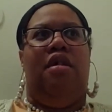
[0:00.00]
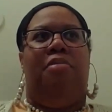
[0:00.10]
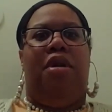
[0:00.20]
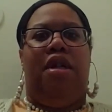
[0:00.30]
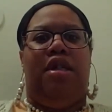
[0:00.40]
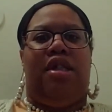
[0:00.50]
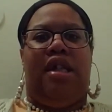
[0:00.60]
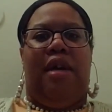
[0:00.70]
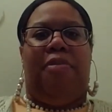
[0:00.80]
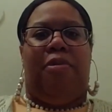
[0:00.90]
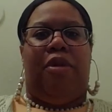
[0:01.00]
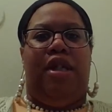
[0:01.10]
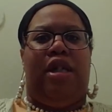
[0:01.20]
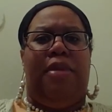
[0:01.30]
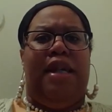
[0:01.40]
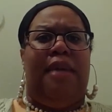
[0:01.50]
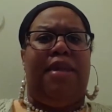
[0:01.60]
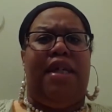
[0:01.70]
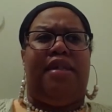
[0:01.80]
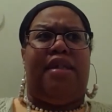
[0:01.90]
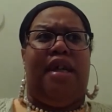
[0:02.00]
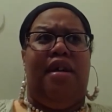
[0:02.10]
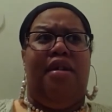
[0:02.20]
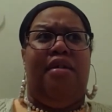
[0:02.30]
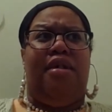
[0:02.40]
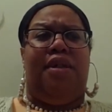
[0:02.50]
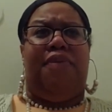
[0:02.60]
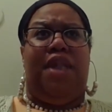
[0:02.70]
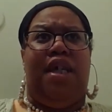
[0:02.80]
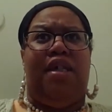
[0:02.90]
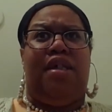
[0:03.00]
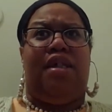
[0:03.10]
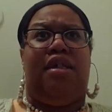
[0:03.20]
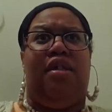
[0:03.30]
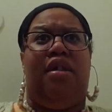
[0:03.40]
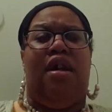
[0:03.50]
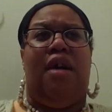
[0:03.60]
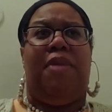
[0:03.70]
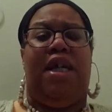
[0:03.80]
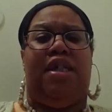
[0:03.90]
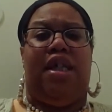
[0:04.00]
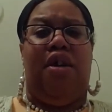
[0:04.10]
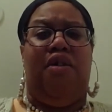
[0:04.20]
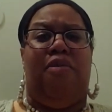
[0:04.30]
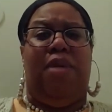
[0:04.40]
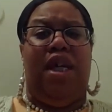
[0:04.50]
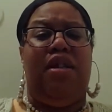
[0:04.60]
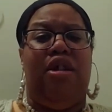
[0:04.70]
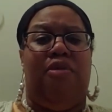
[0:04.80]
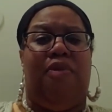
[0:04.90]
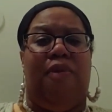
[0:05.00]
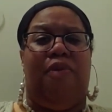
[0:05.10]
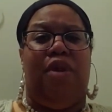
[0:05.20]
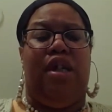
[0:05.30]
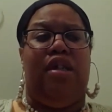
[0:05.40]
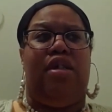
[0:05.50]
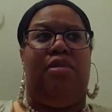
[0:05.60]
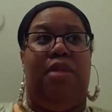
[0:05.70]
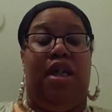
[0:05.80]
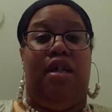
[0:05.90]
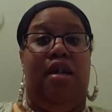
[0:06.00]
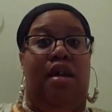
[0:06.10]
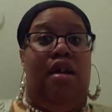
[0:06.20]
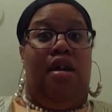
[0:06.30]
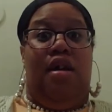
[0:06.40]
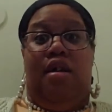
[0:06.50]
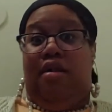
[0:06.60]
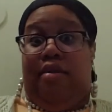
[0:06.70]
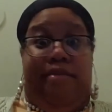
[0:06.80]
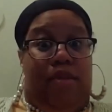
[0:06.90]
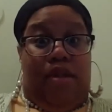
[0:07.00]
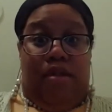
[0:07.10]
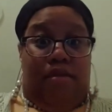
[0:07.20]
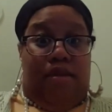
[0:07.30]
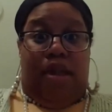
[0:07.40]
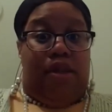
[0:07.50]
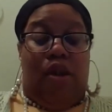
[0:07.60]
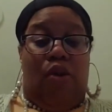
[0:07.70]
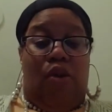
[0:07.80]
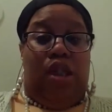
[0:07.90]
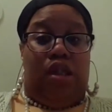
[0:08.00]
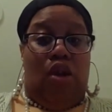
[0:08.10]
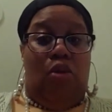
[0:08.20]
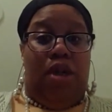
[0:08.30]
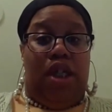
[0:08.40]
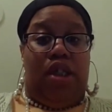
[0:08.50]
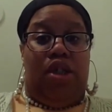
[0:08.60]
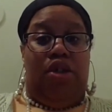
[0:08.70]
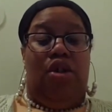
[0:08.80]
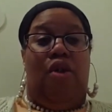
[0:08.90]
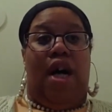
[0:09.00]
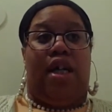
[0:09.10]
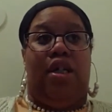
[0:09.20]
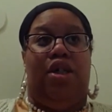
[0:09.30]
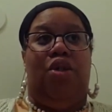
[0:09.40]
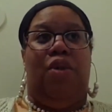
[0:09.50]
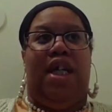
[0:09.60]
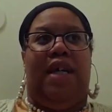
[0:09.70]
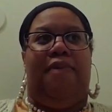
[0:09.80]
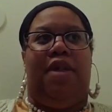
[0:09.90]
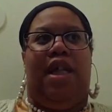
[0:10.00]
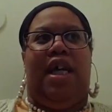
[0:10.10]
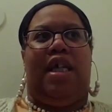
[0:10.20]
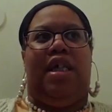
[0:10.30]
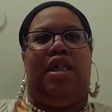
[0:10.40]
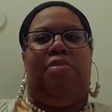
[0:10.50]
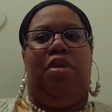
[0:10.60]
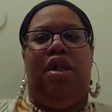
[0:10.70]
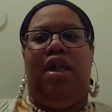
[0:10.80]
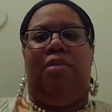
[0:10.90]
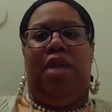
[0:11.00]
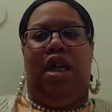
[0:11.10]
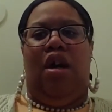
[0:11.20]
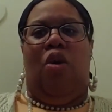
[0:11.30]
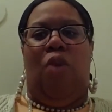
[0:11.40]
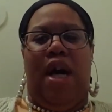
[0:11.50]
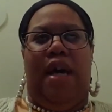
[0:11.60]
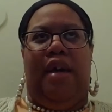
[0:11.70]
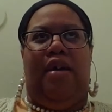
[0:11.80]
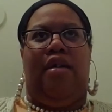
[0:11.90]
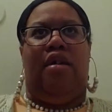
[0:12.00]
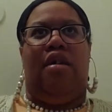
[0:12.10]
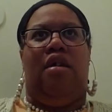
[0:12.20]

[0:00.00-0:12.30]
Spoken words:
put in this type of predicament. I'm not scared of tests. I'm not scared of being there for friends, but there's only so much, I can do. And I feel like it's pulling me away